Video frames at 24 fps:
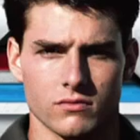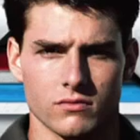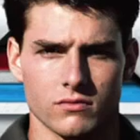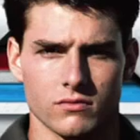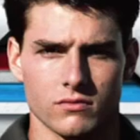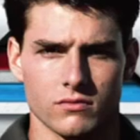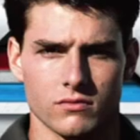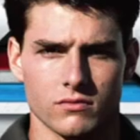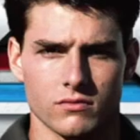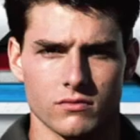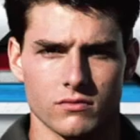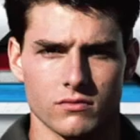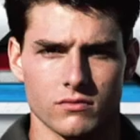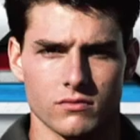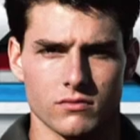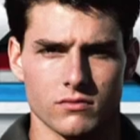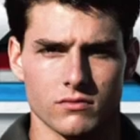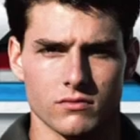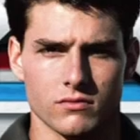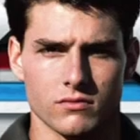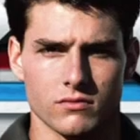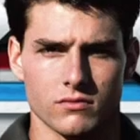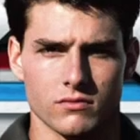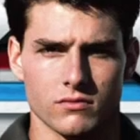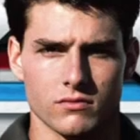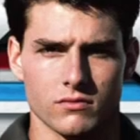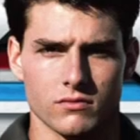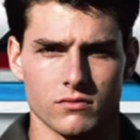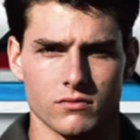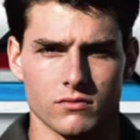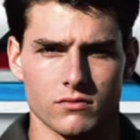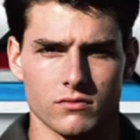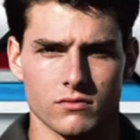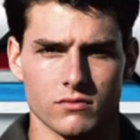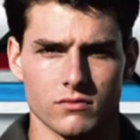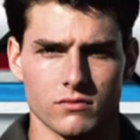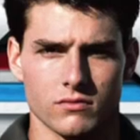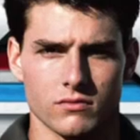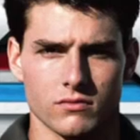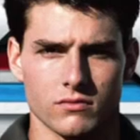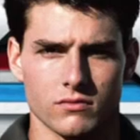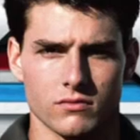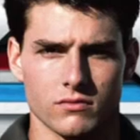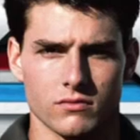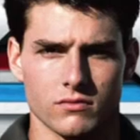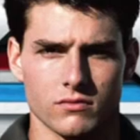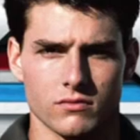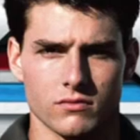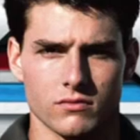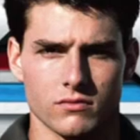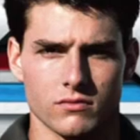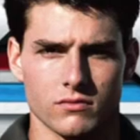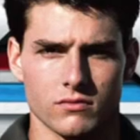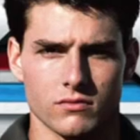(not speaking)